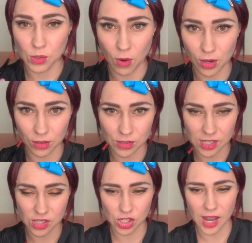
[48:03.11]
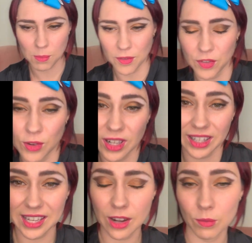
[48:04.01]
won't lose its shape if you
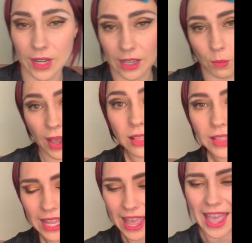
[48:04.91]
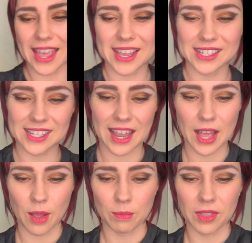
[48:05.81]
clean it really well and
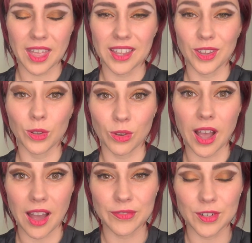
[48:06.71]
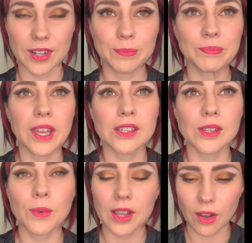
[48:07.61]
that you look after it.
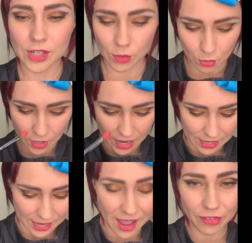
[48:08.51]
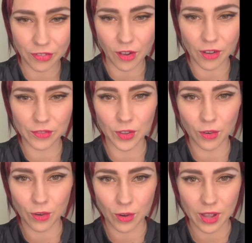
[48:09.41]
So we're going to put enough of
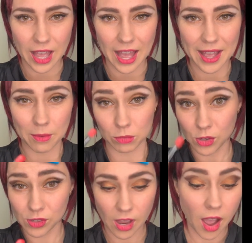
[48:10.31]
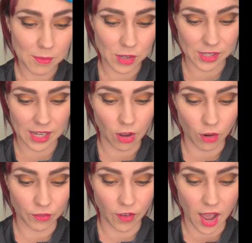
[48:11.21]
your, I'm using
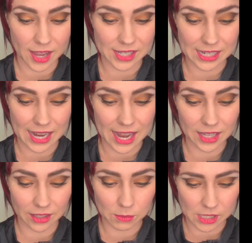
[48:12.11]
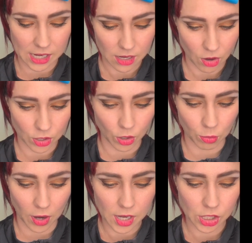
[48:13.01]
Onfire today, lipstick on your
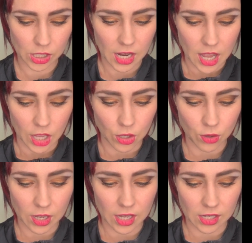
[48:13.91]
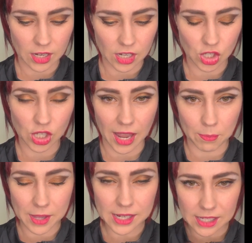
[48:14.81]
brush. You can
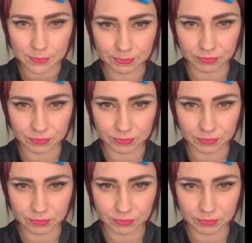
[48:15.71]
shape it